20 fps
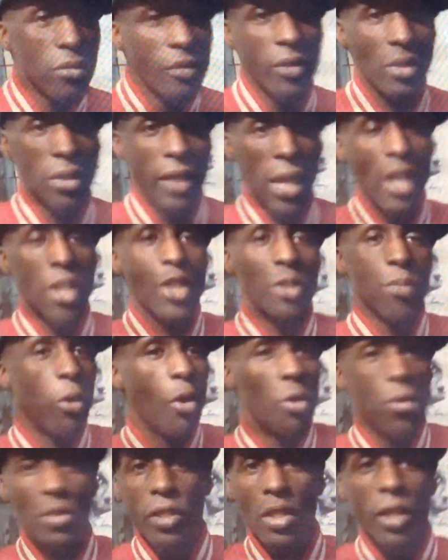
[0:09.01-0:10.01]
to develop
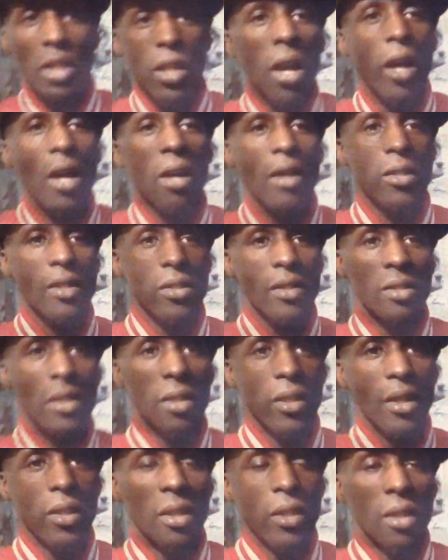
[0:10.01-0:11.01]
writing it out,
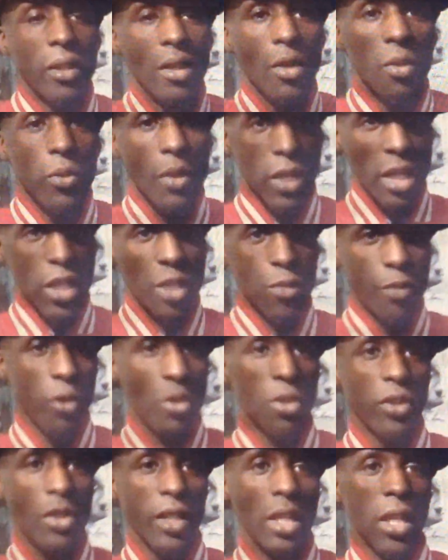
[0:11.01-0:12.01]
to develop speaking
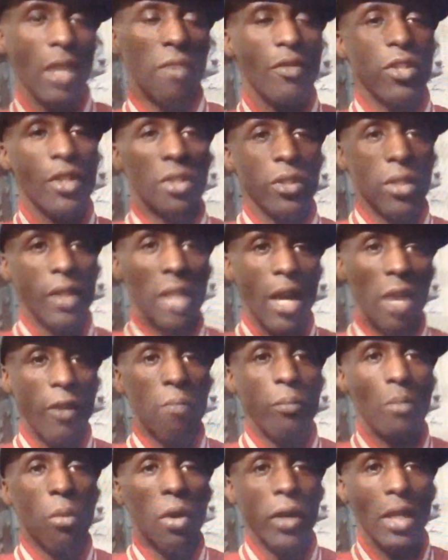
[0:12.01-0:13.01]
it out, to develop